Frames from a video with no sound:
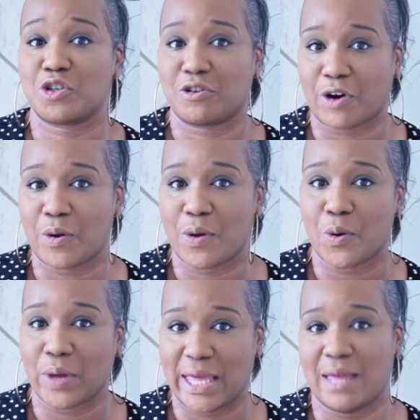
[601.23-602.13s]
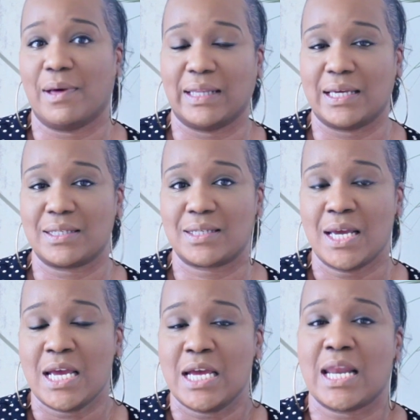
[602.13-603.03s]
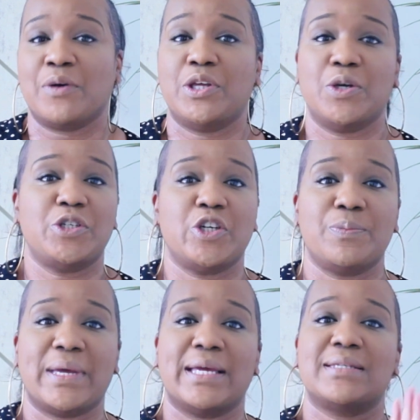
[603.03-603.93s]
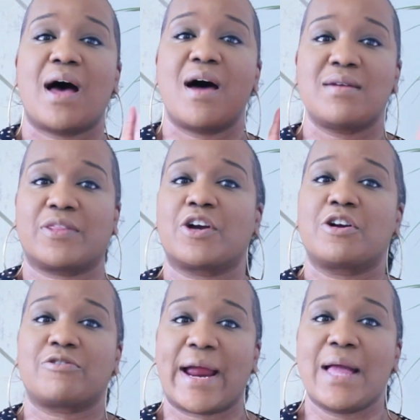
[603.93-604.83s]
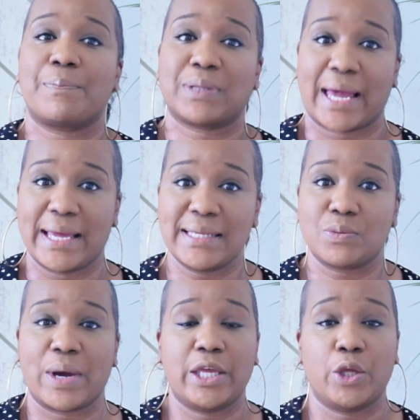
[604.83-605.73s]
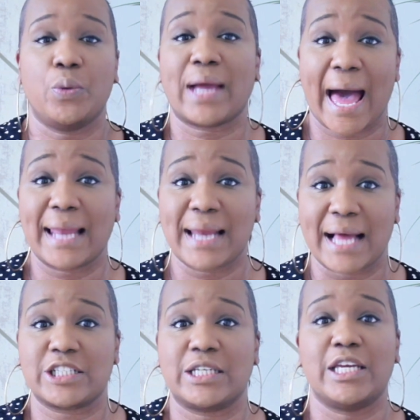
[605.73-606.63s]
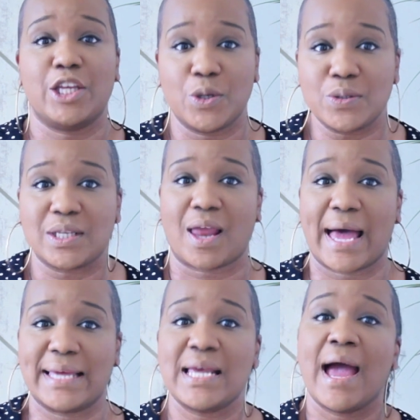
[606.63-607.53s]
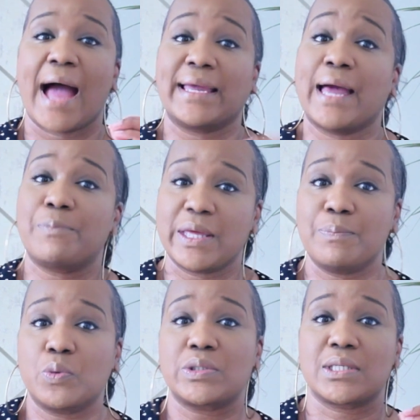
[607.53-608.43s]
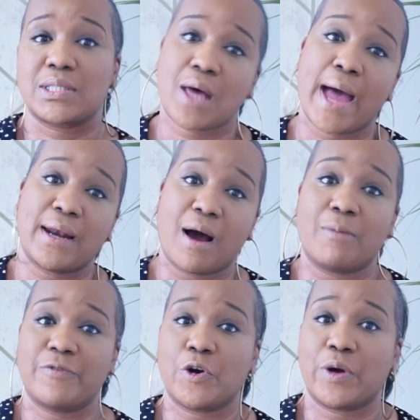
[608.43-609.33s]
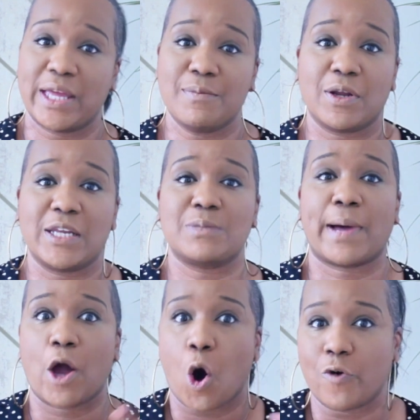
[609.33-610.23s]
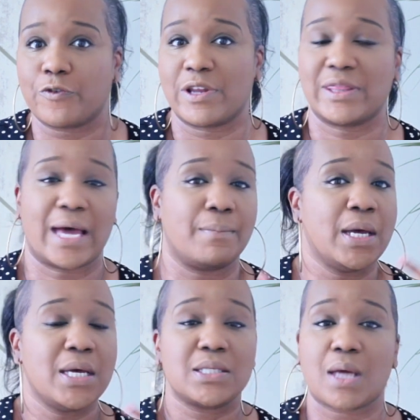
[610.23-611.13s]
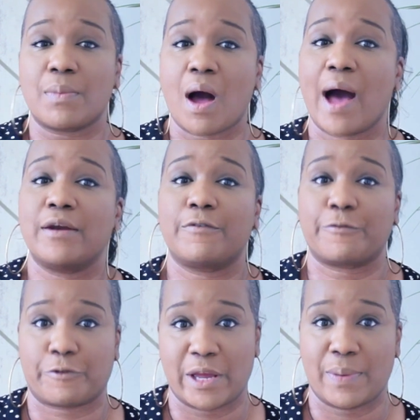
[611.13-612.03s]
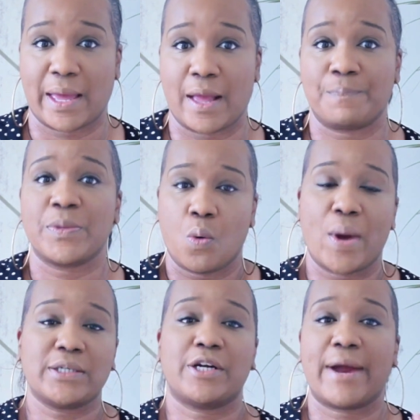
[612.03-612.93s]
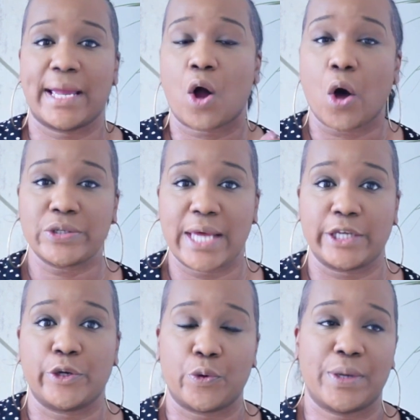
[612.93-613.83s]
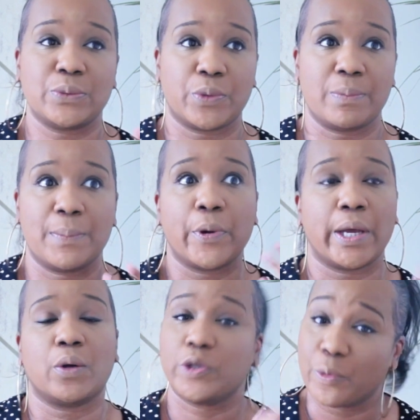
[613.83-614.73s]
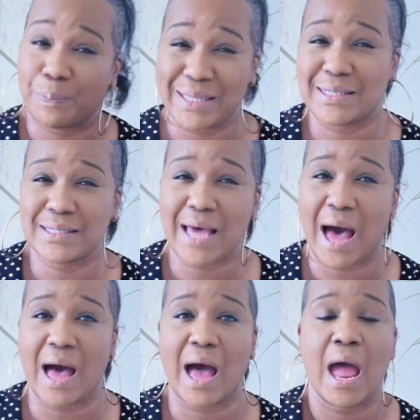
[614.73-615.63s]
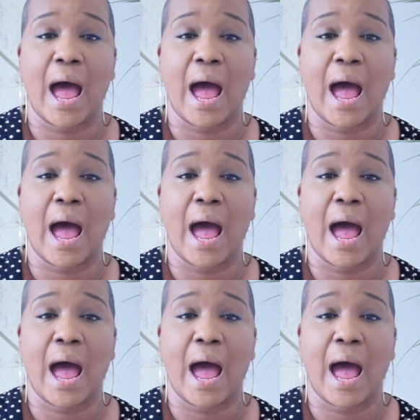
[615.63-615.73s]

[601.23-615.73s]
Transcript: to grow your email list. Now, YouTube is another great place where you can actually utilize and get people to sign up for your email list by offering them some kind of freebie. When creating content, you always want to be putting on your business hat,